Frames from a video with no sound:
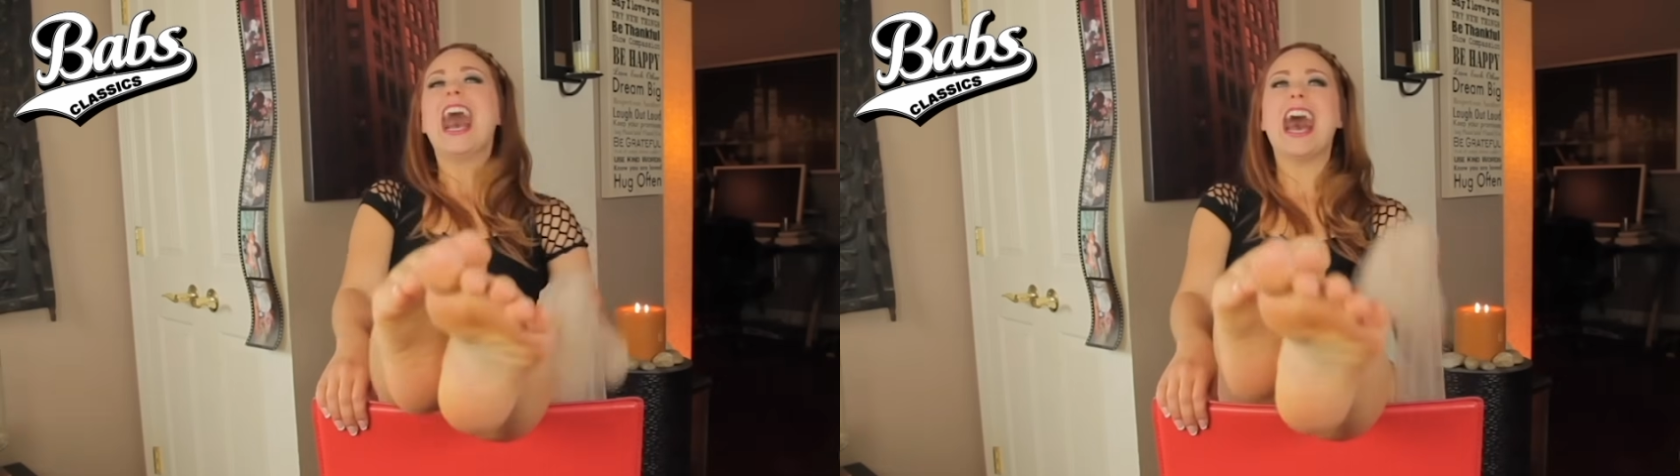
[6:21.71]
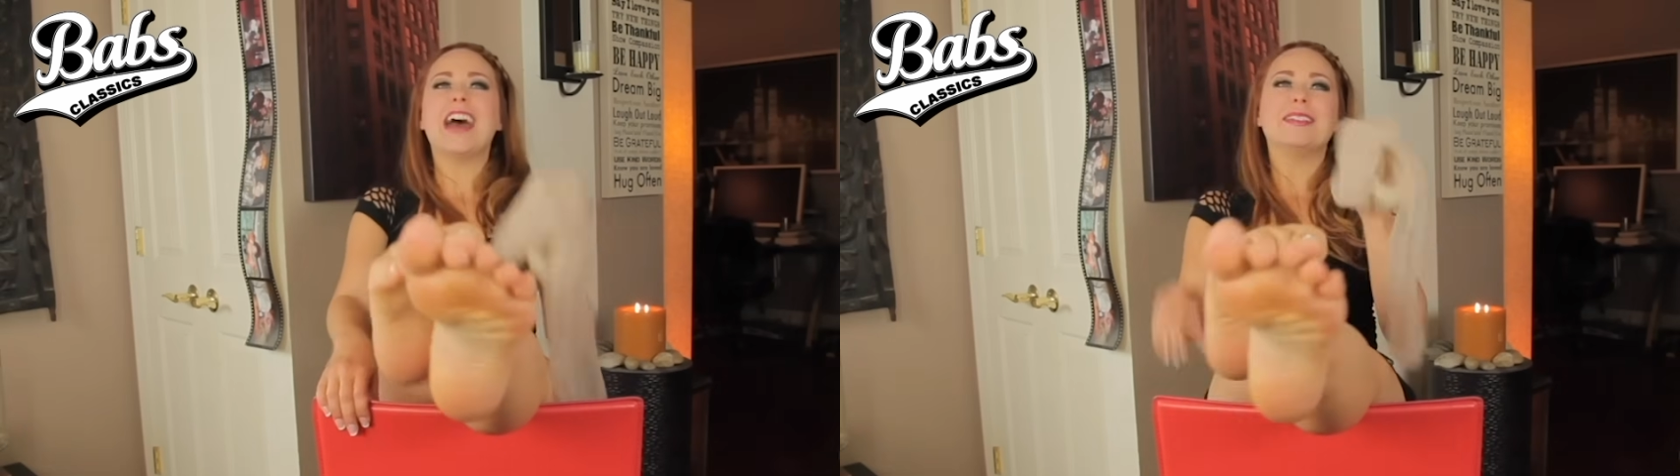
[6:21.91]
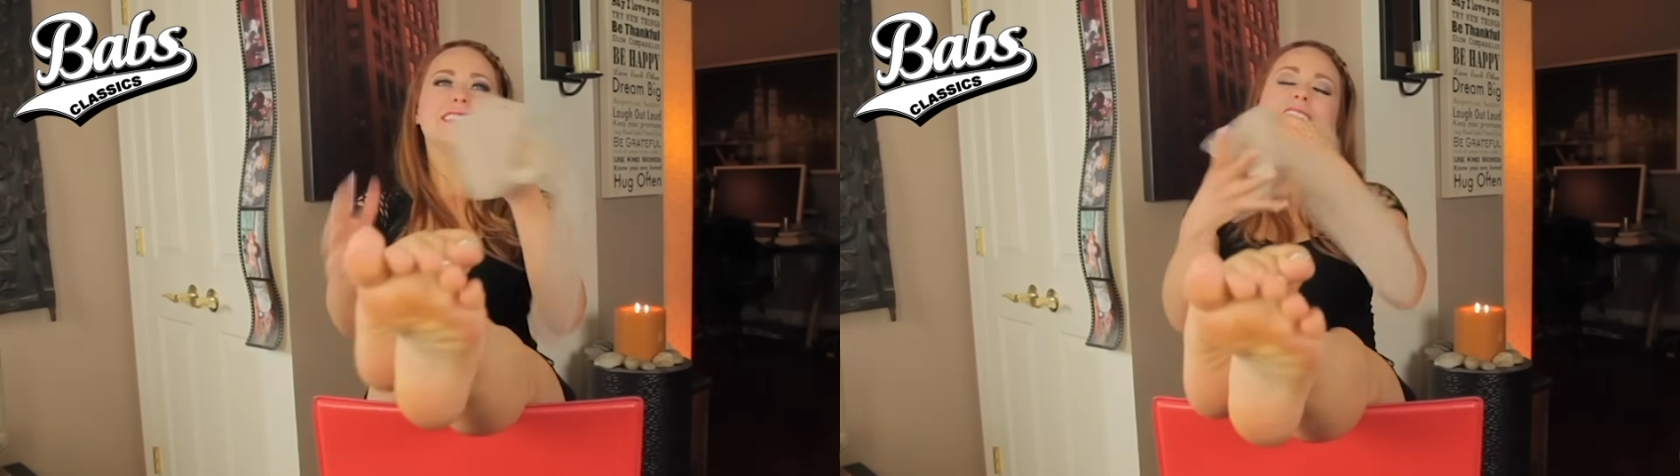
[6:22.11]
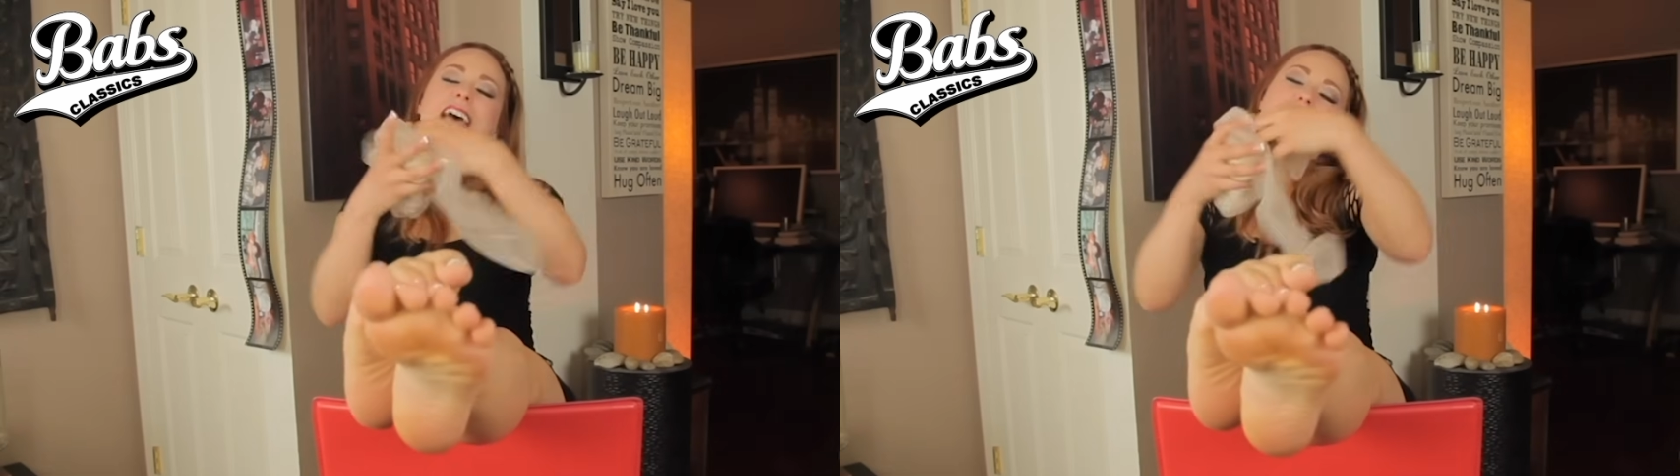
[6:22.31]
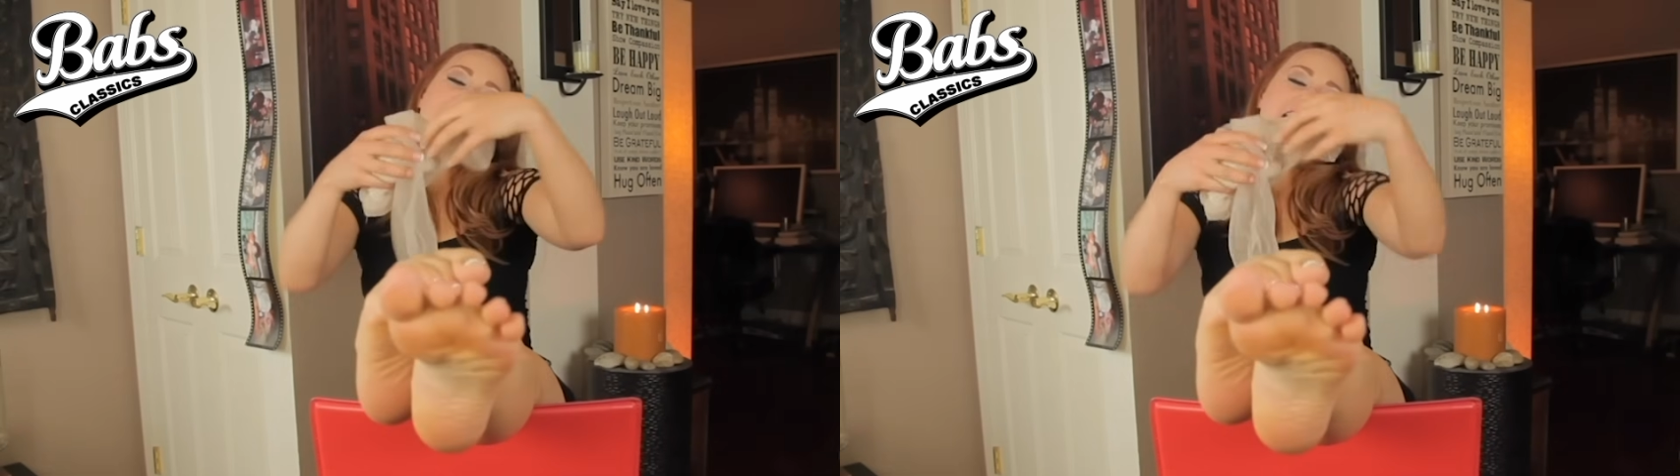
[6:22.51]
I was
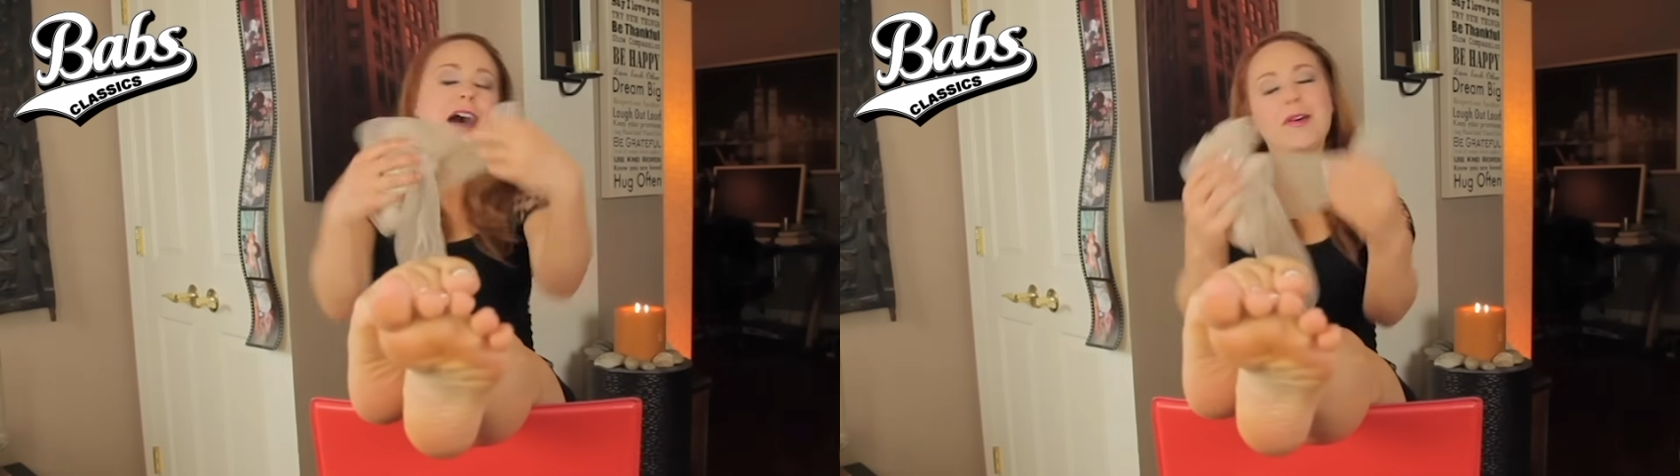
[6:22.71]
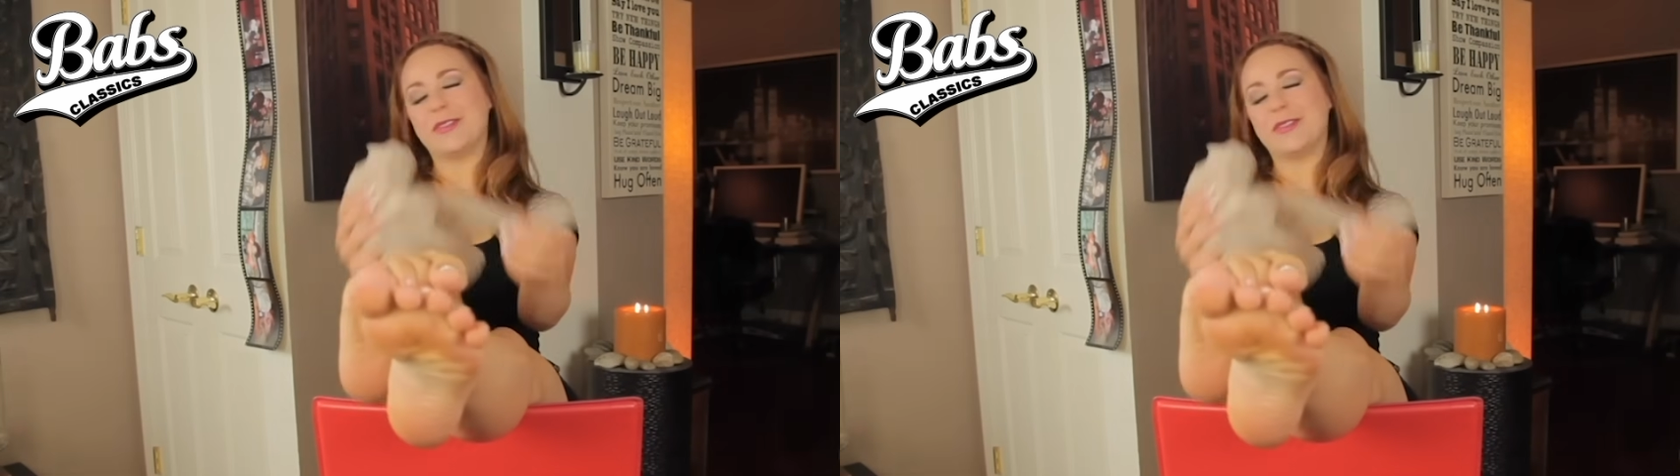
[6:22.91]
out